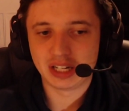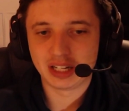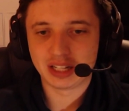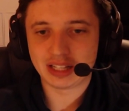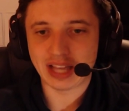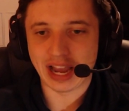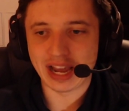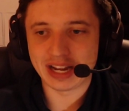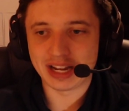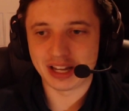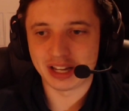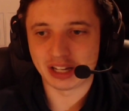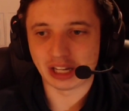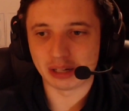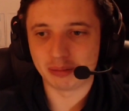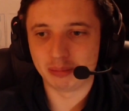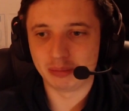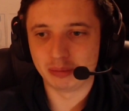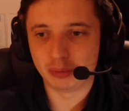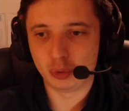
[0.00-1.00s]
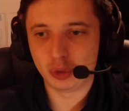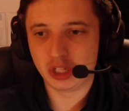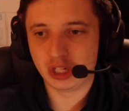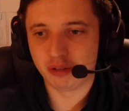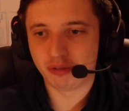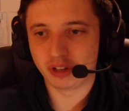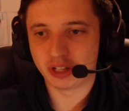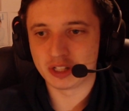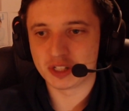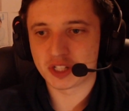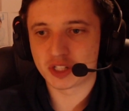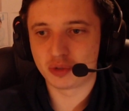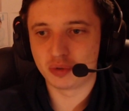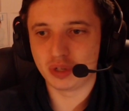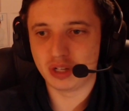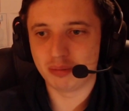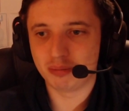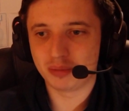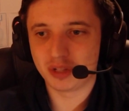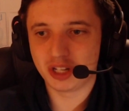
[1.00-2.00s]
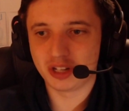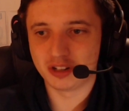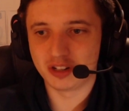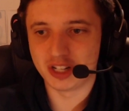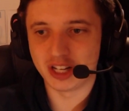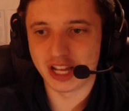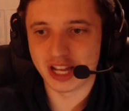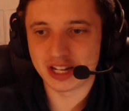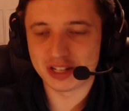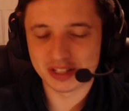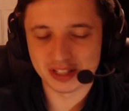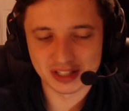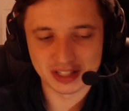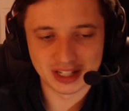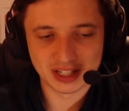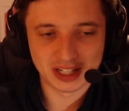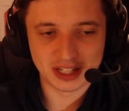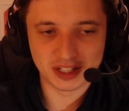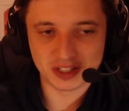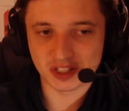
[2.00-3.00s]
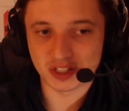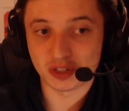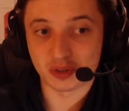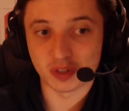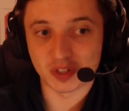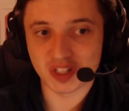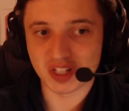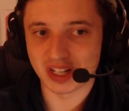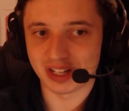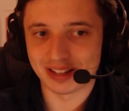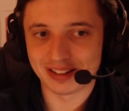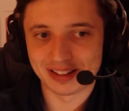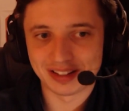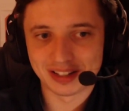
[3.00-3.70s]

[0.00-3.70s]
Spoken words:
kinda him reliving his dream here in the end. It's interesting.